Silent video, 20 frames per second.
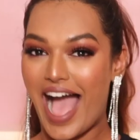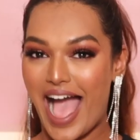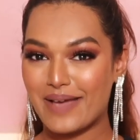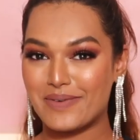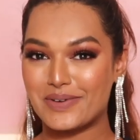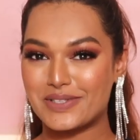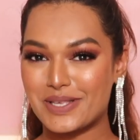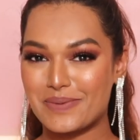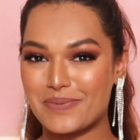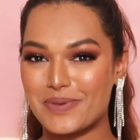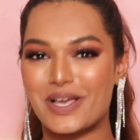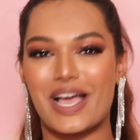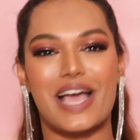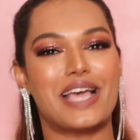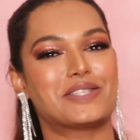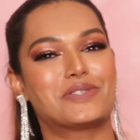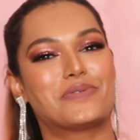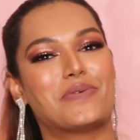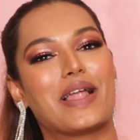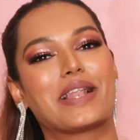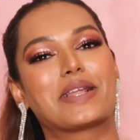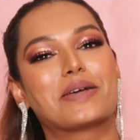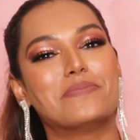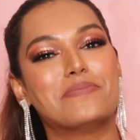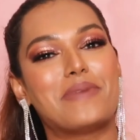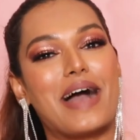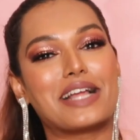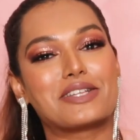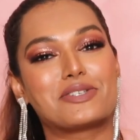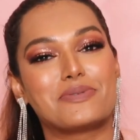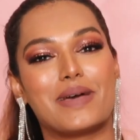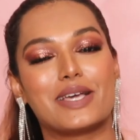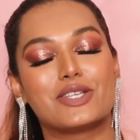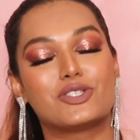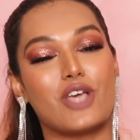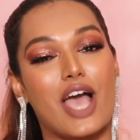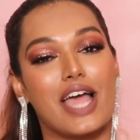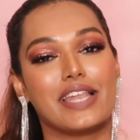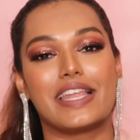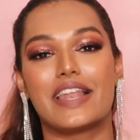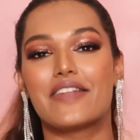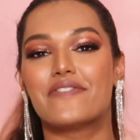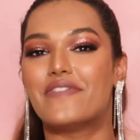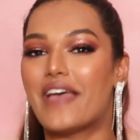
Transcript: Hi, what's up you guys? Welcome back to my channel.